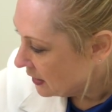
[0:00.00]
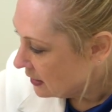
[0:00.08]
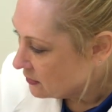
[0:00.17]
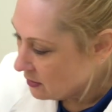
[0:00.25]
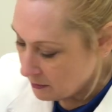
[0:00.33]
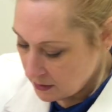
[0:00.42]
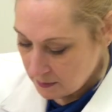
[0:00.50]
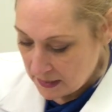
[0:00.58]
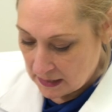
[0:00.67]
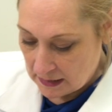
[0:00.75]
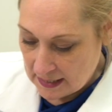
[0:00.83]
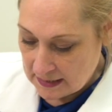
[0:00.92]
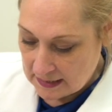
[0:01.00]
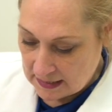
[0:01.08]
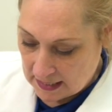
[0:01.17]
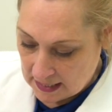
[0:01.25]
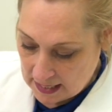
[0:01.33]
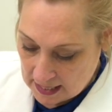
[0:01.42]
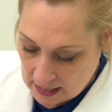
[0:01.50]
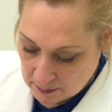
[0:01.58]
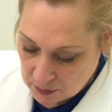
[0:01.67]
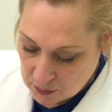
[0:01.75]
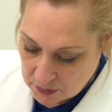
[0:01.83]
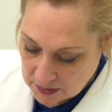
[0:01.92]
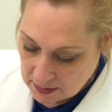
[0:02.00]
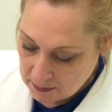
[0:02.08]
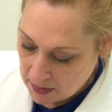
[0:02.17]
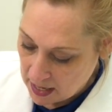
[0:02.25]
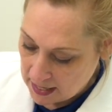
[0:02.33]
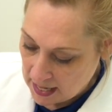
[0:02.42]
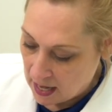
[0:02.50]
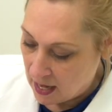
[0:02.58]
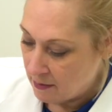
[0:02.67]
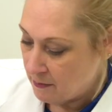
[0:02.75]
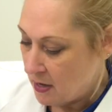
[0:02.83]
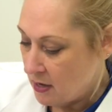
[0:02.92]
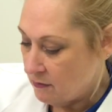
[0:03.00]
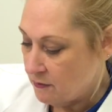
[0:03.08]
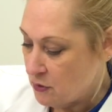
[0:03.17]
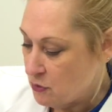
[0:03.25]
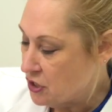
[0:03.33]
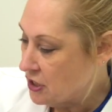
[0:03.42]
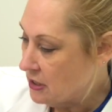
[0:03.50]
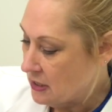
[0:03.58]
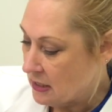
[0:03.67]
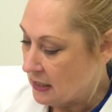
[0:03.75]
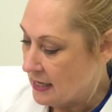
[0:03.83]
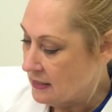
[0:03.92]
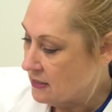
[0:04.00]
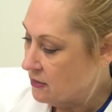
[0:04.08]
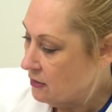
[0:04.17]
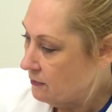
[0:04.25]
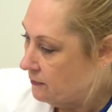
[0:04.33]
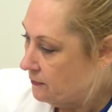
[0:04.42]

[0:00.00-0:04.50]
So I'm going to be cleansing it, and I'm using my Fusion cleanser.